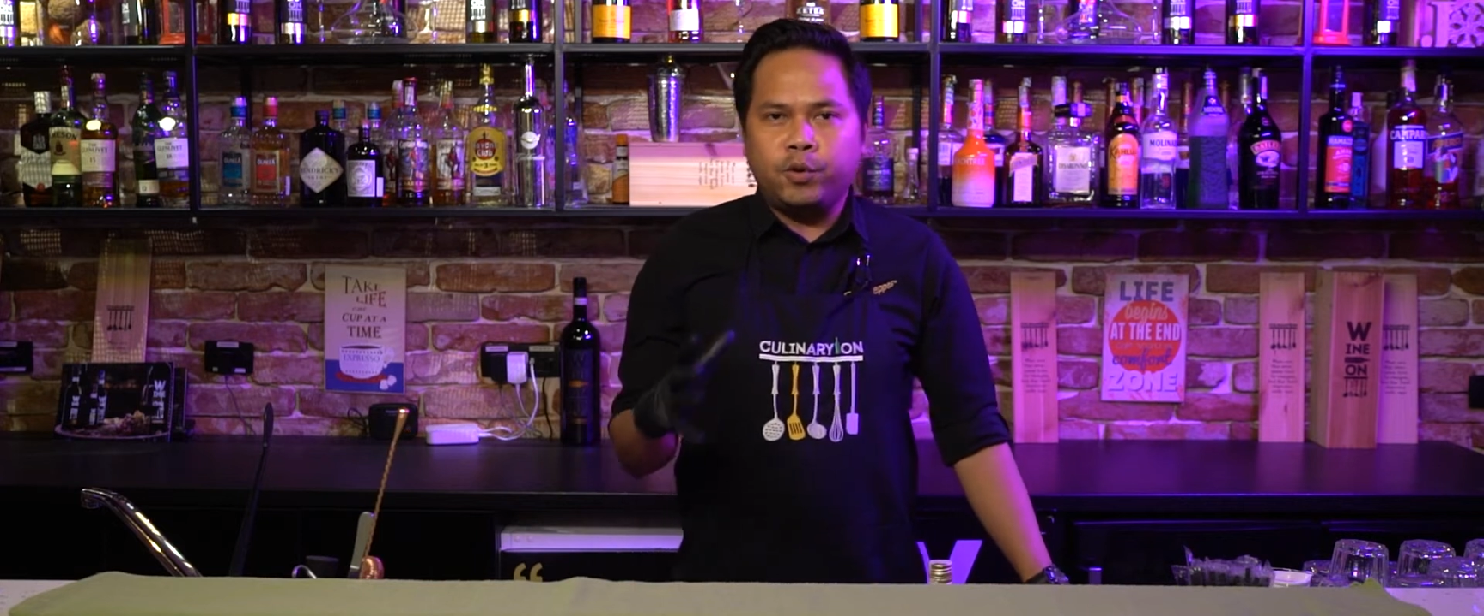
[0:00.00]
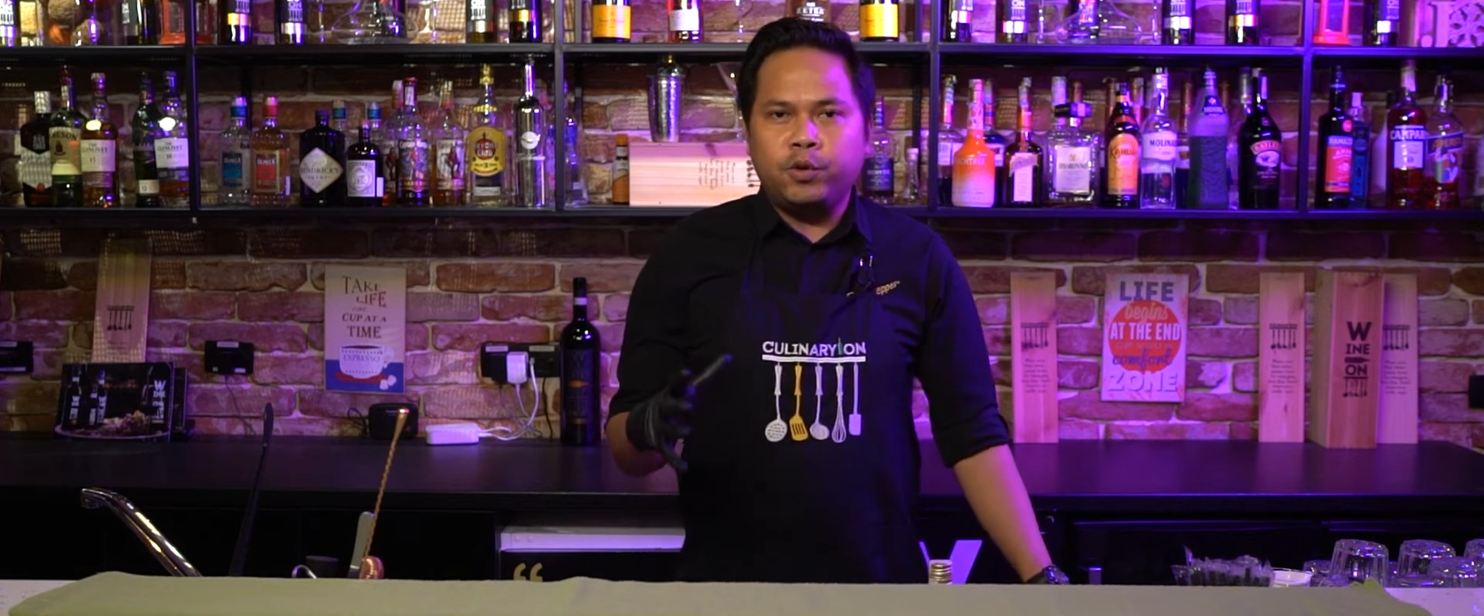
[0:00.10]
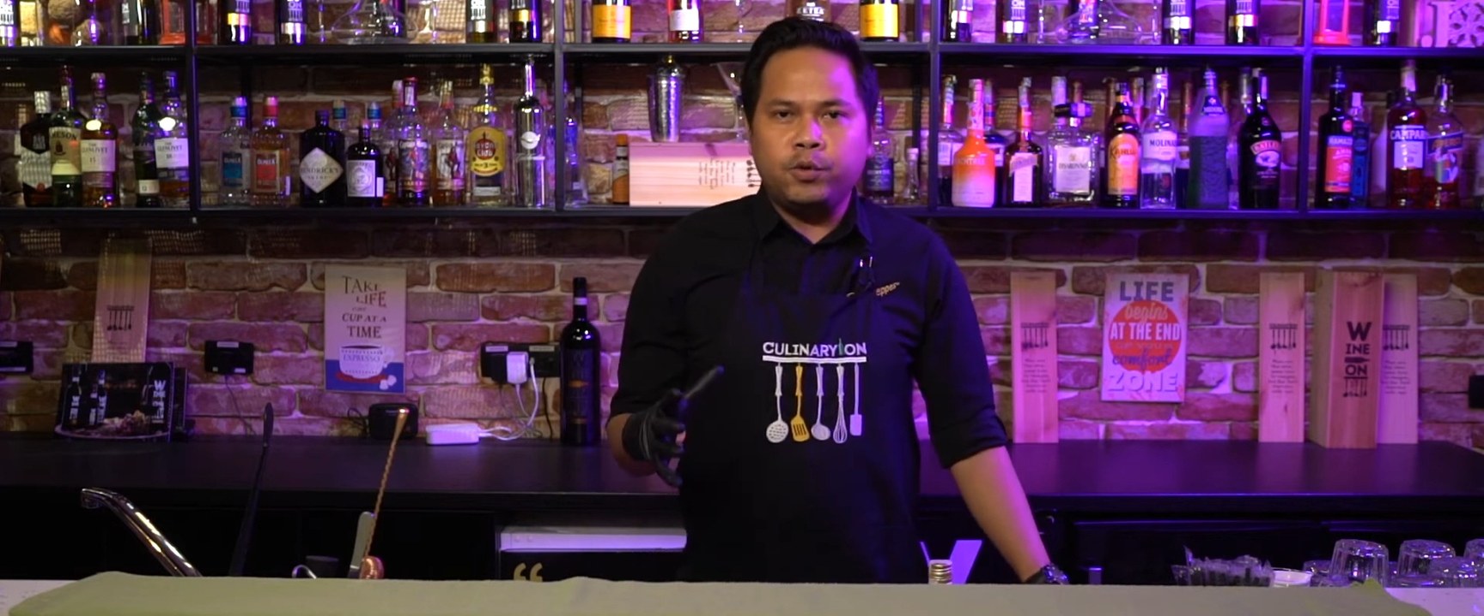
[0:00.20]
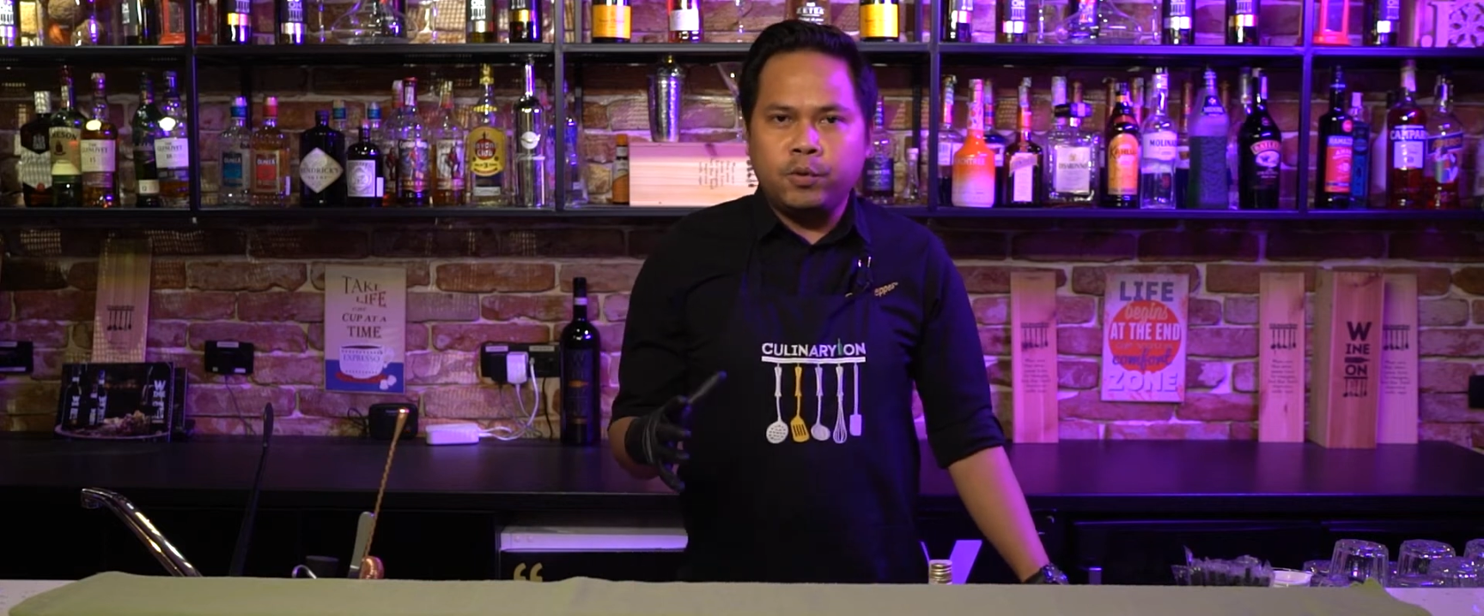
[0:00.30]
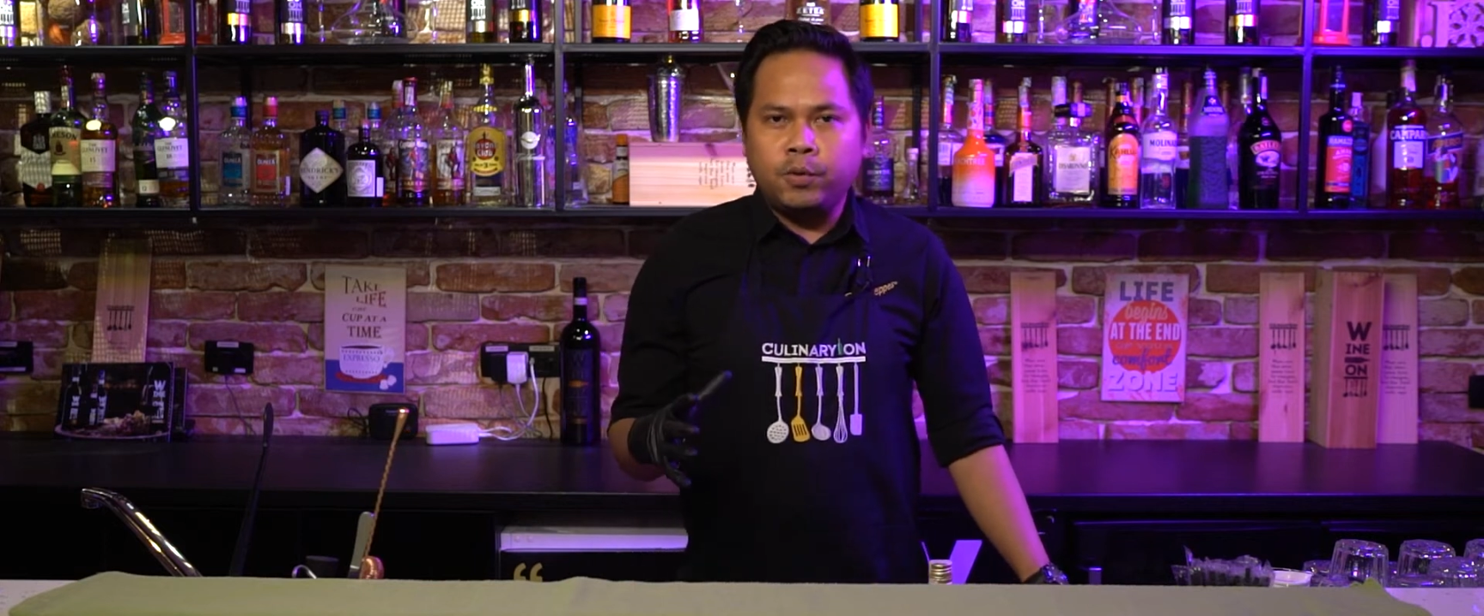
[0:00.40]

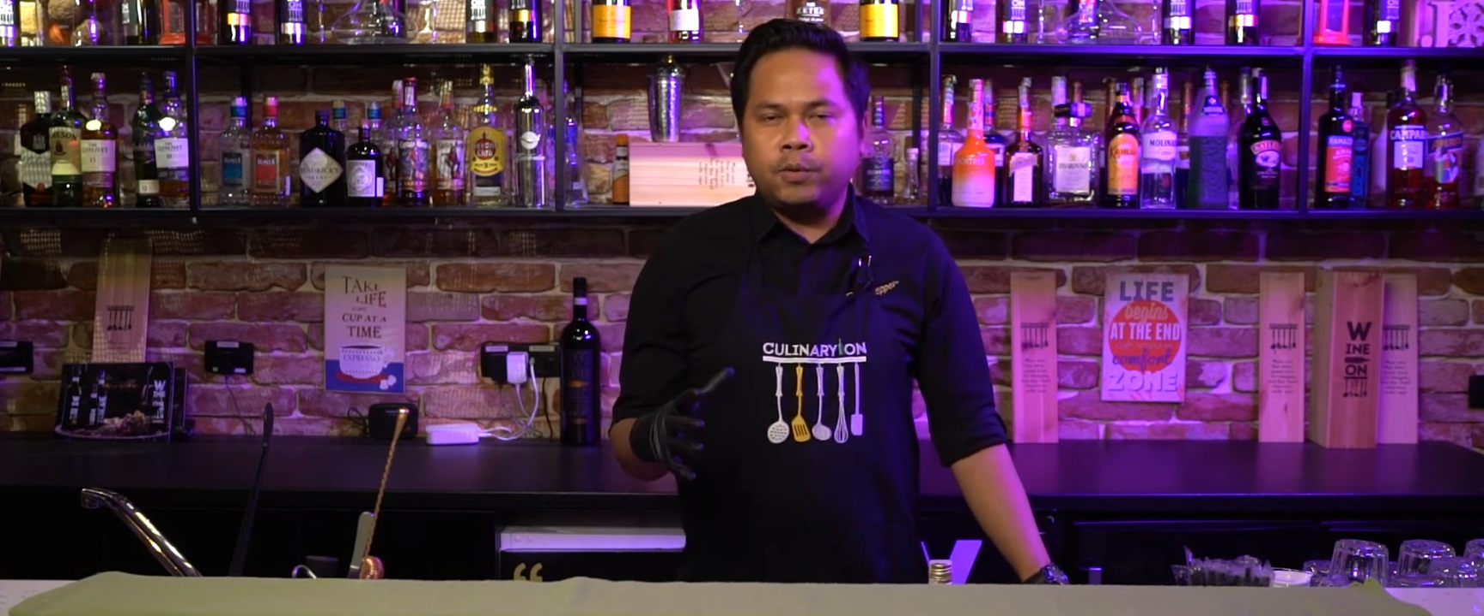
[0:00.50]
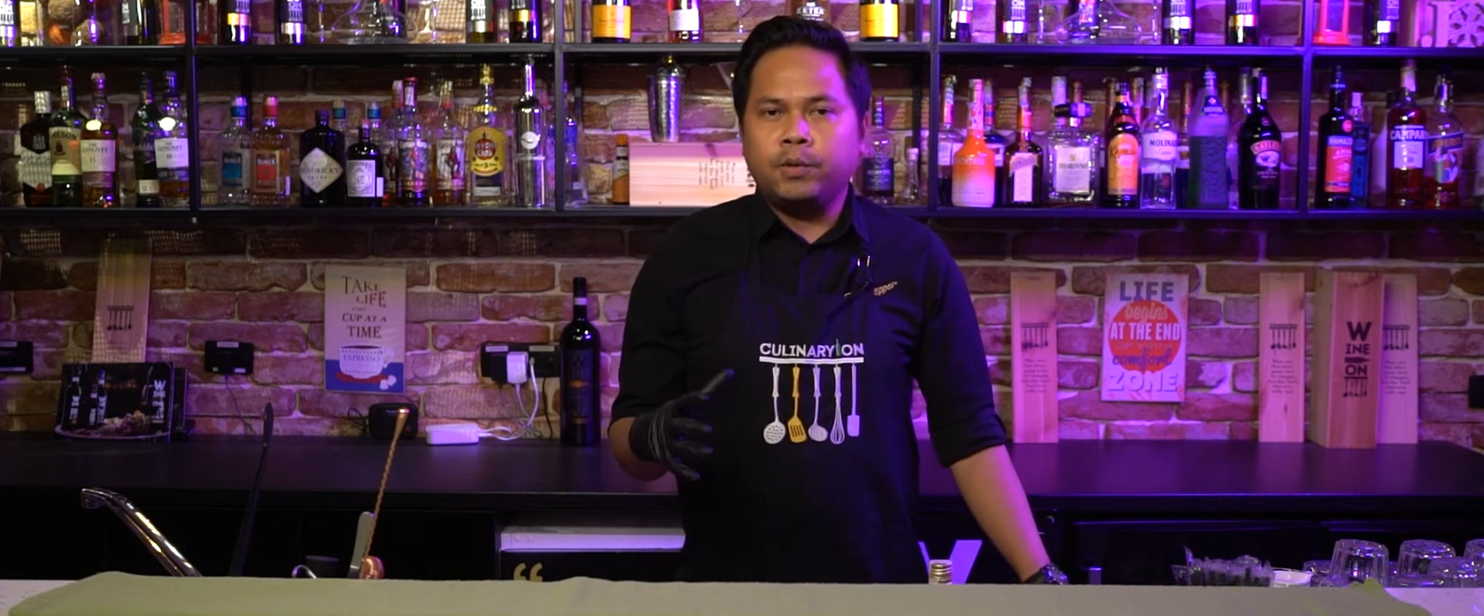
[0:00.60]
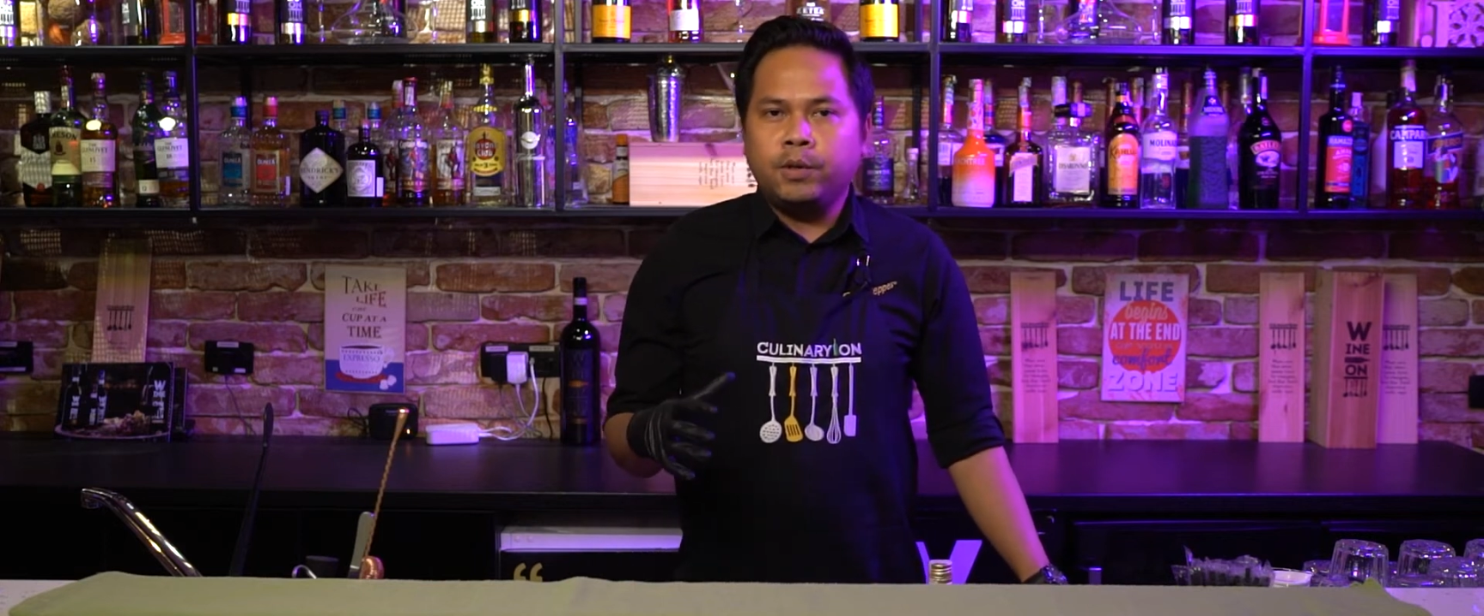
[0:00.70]
you